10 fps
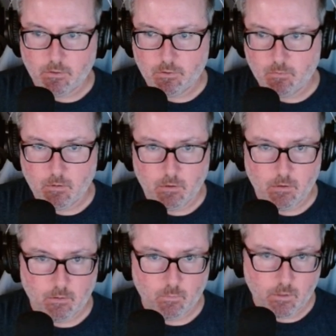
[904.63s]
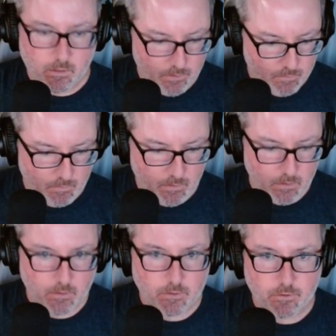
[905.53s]
you are one, you
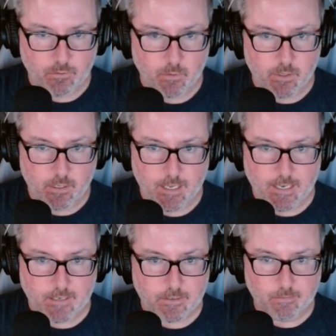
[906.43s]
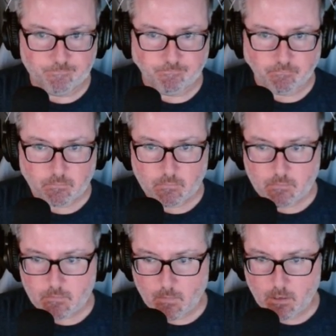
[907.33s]
are two, and eight.
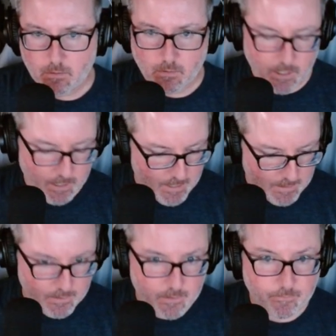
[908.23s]
You're not eight.